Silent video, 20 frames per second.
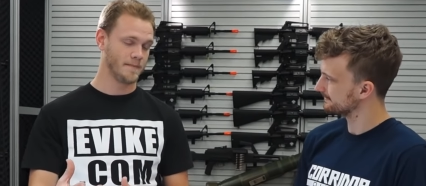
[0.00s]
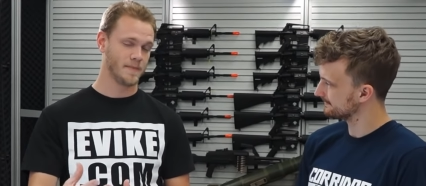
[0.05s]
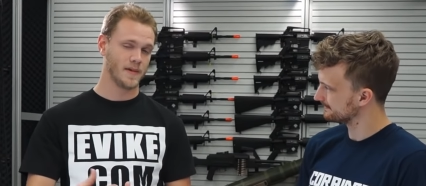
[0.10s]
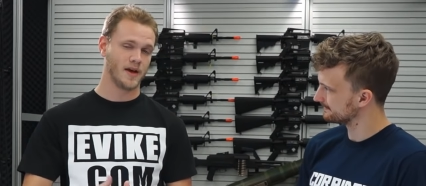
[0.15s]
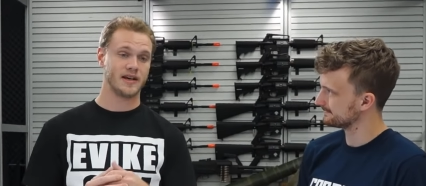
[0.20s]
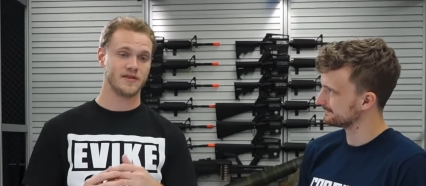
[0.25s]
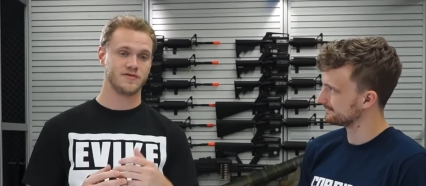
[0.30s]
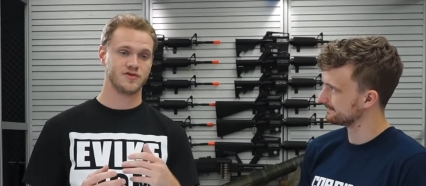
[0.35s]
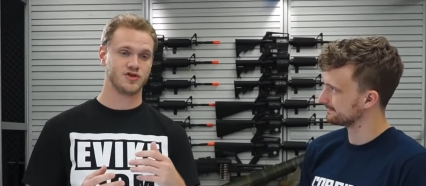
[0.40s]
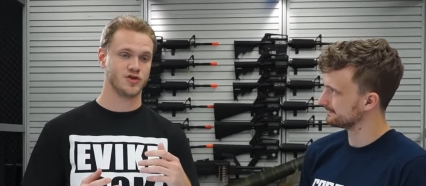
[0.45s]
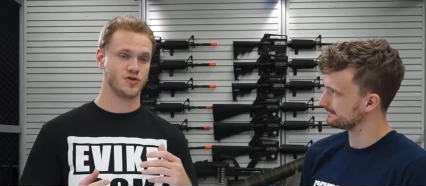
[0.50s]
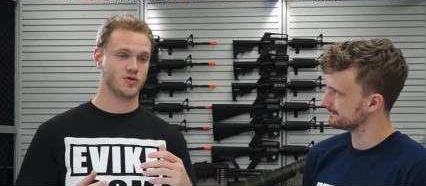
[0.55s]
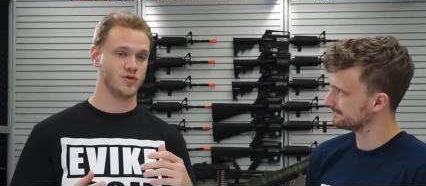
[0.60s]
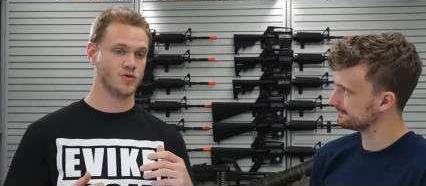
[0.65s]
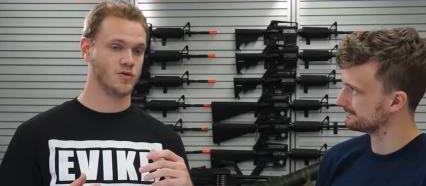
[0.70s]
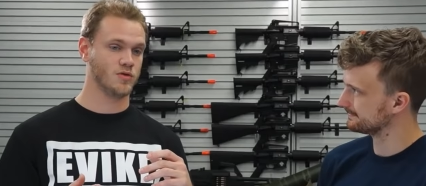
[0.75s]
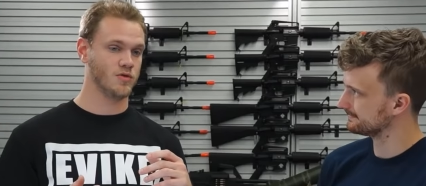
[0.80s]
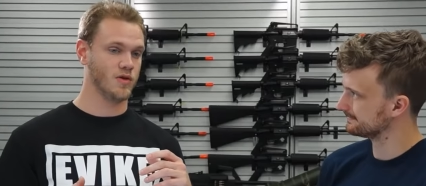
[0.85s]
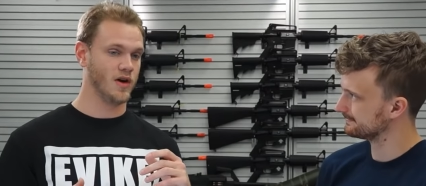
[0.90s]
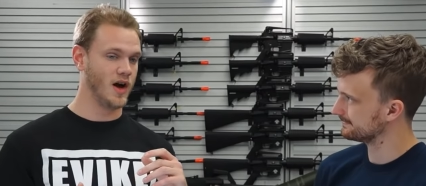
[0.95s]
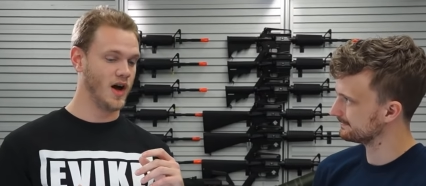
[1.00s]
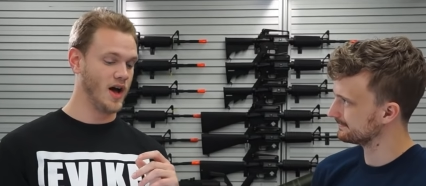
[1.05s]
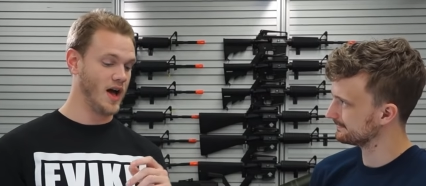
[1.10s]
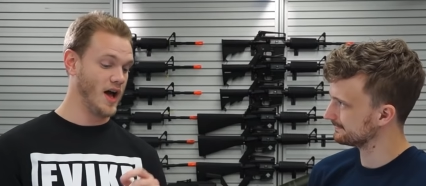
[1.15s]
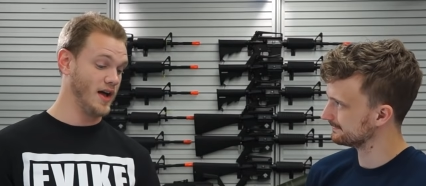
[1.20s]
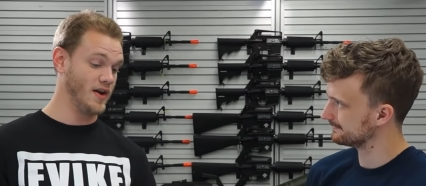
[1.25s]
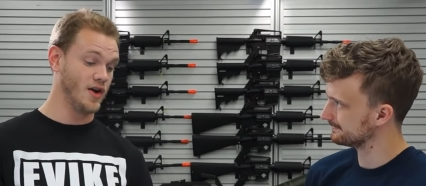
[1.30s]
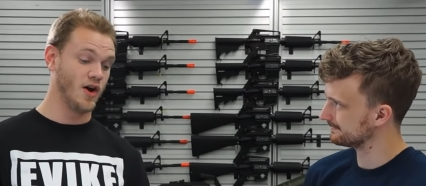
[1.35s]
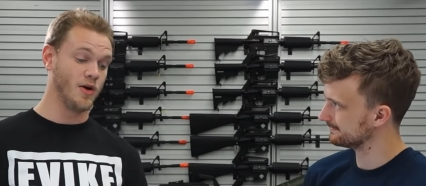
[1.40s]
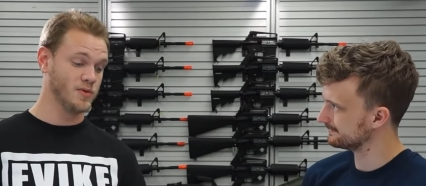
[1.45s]
Speaker 1: That gives you
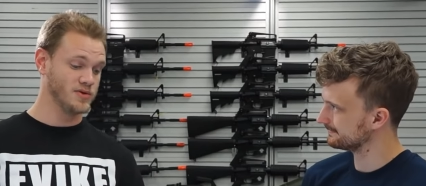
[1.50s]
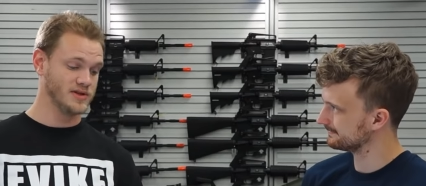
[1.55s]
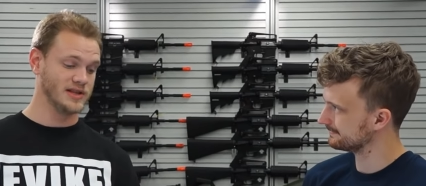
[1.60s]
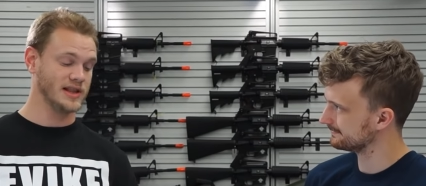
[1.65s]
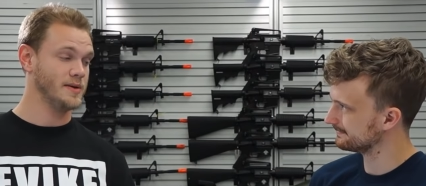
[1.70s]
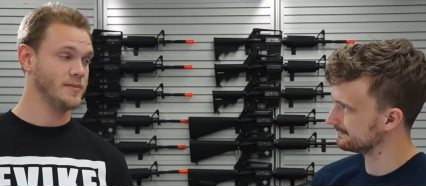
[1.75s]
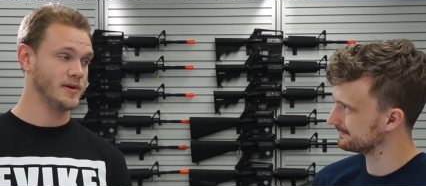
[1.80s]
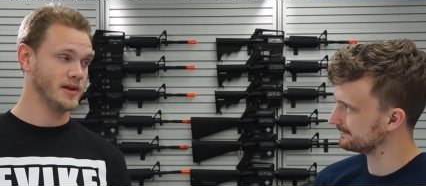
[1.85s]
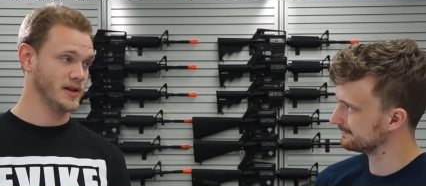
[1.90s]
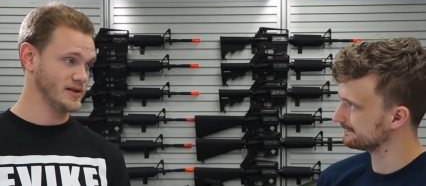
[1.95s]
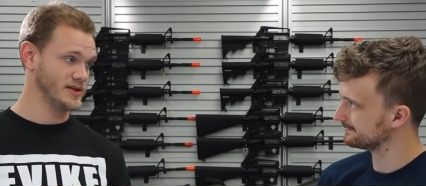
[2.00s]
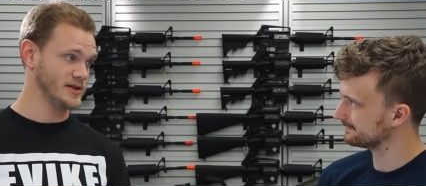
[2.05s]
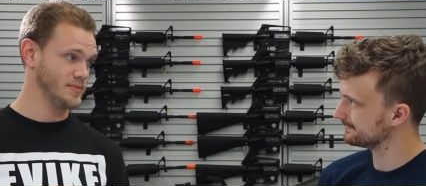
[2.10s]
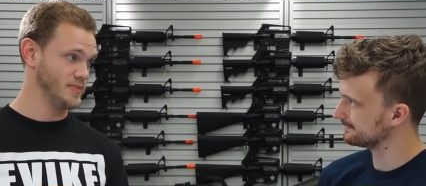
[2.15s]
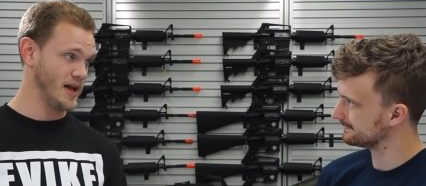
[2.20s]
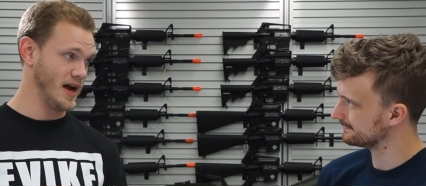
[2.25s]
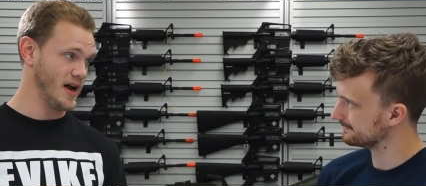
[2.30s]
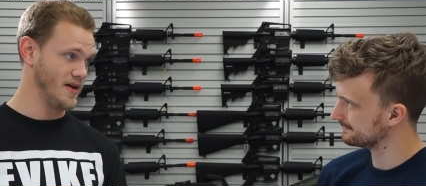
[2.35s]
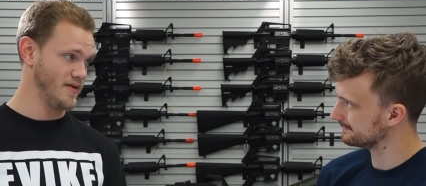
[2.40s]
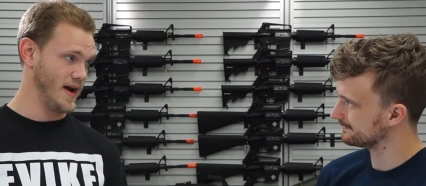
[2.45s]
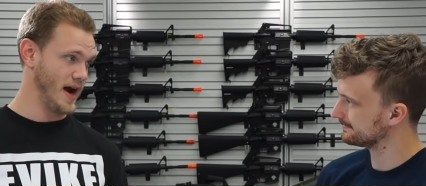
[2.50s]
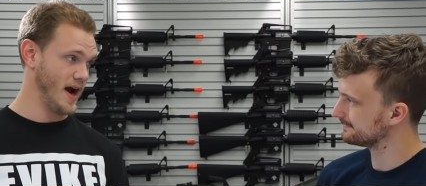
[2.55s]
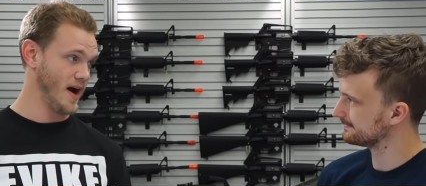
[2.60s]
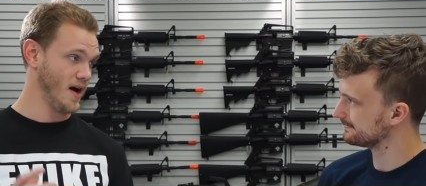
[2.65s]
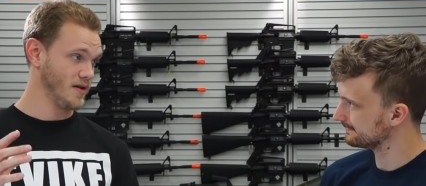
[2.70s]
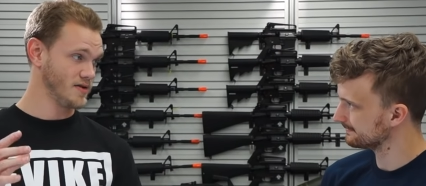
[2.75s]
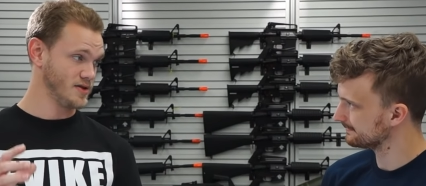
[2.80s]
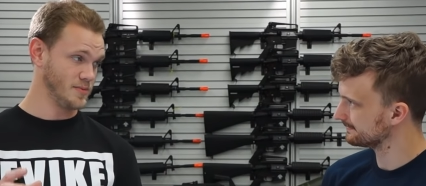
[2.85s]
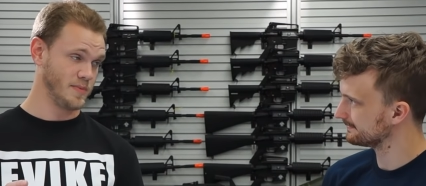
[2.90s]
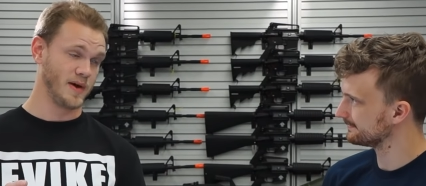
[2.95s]
uh, an almost limitless supply of
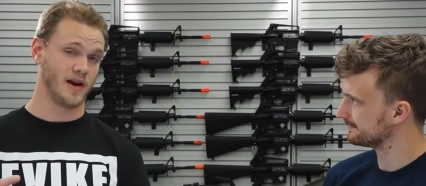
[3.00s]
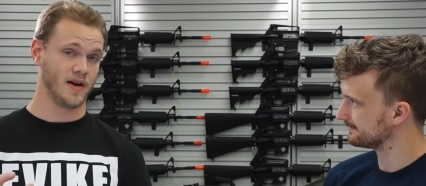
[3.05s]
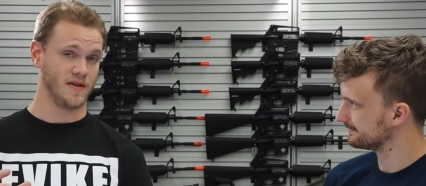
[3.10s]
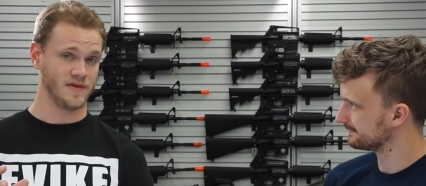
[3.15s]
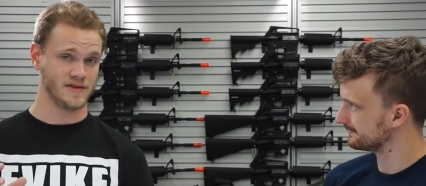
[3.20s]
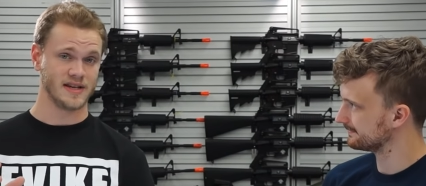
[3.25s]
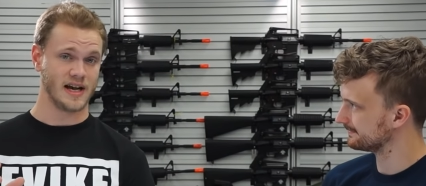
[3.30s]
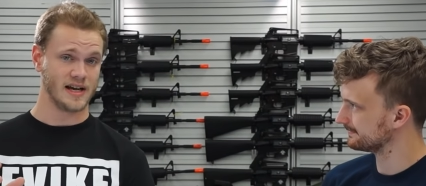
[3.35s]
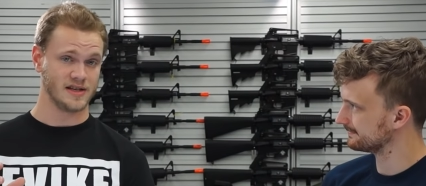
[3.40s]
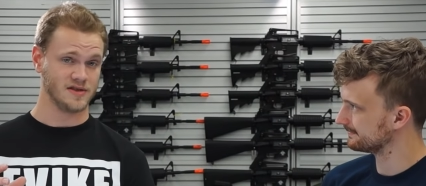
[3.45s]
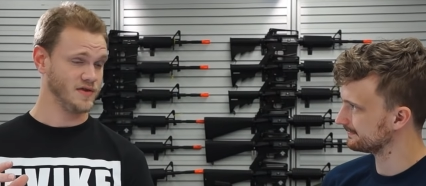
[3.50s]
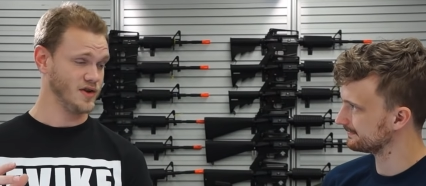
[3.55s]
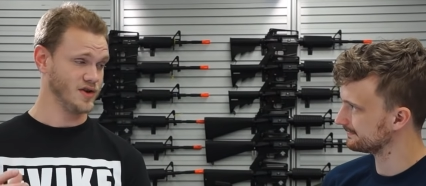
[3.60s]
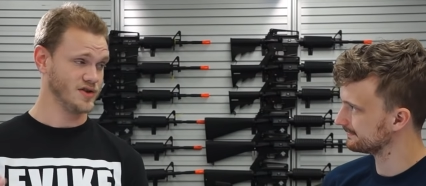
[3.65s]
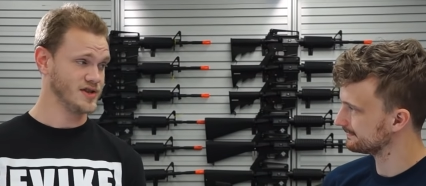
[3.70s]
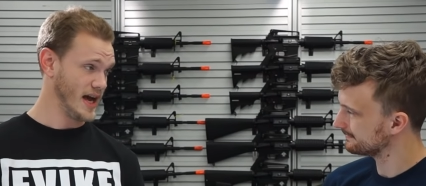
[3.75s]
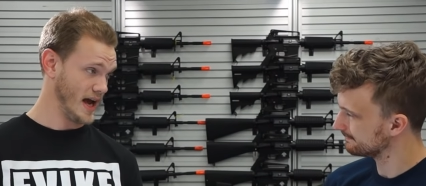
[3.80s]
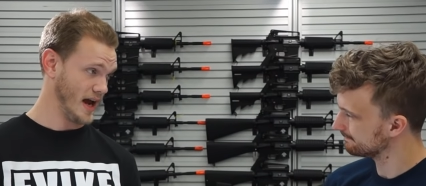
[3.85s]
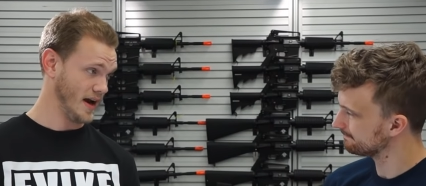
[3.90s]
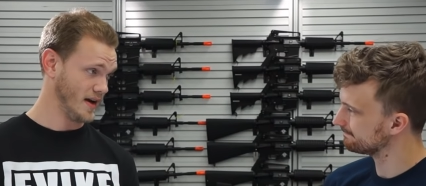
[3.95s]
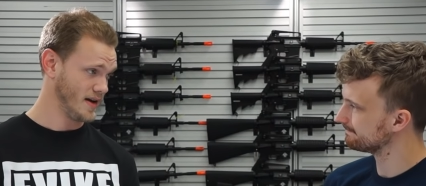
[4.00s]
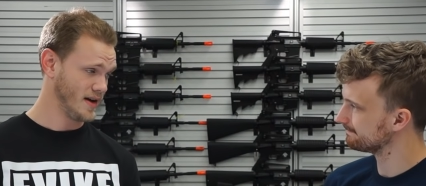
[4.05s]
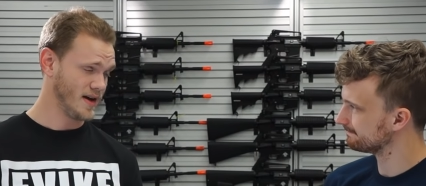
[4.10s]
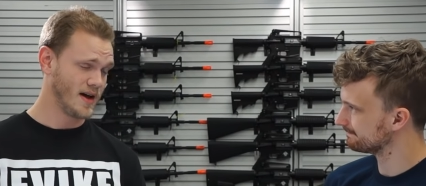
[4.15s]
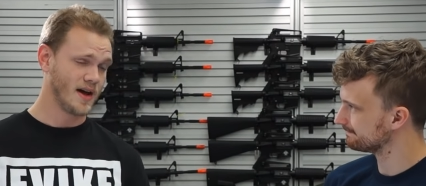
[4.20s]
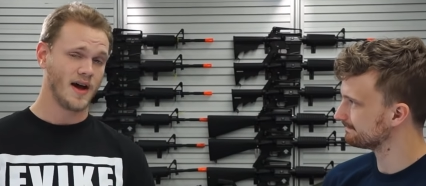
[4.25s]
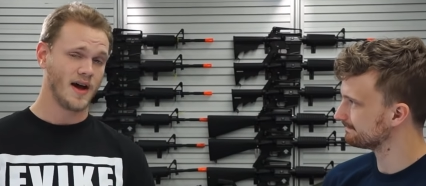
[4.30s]
air, depending on the size of your tank,